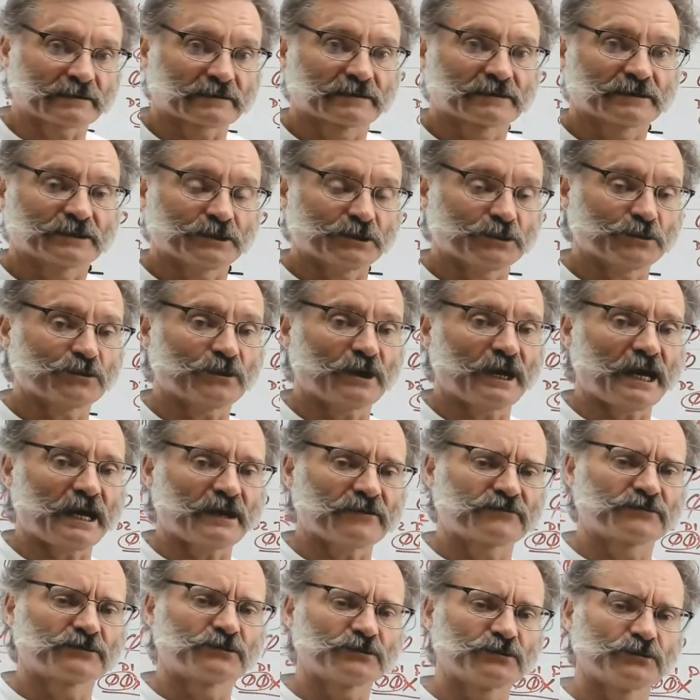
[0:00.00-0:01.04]
you
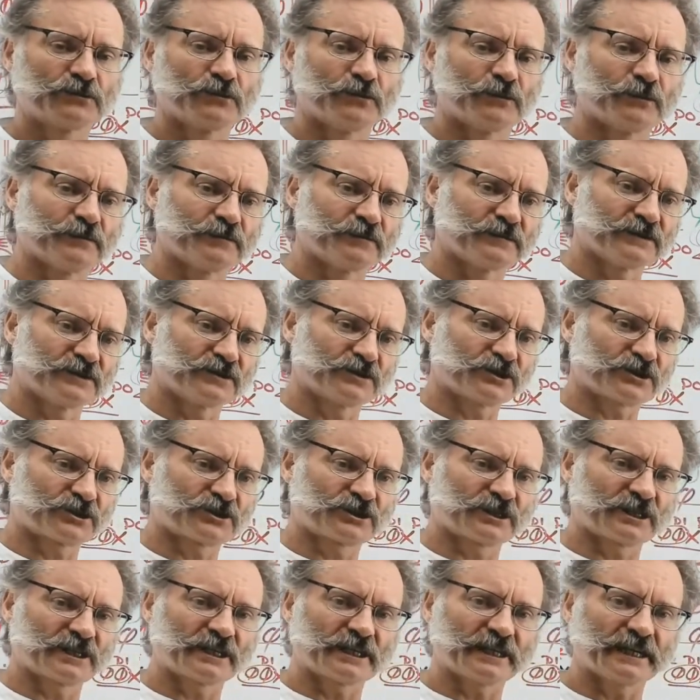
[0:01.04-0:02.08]
have to just
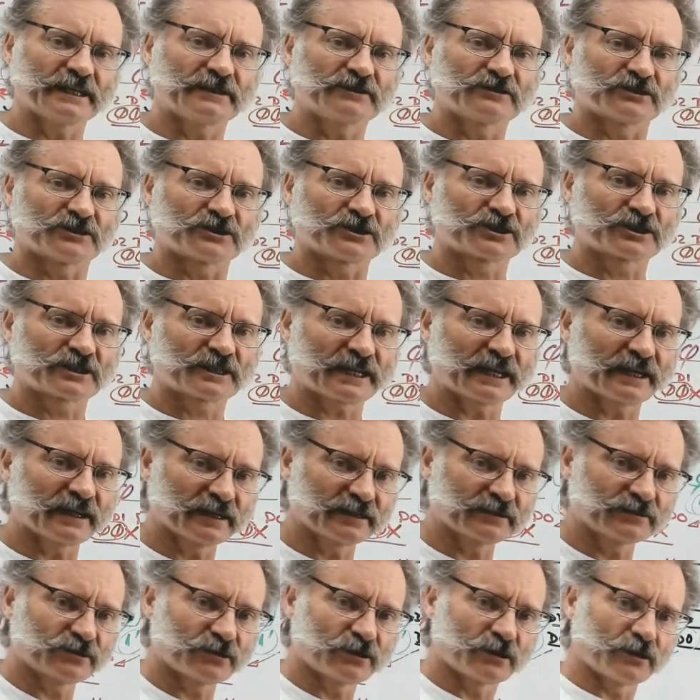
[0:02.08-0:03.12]
generate a
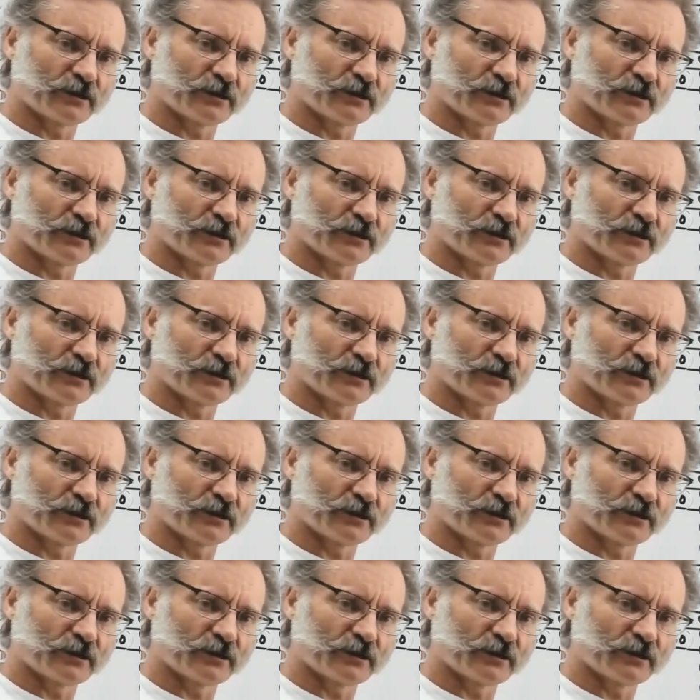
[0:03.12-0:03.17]
skeleton of a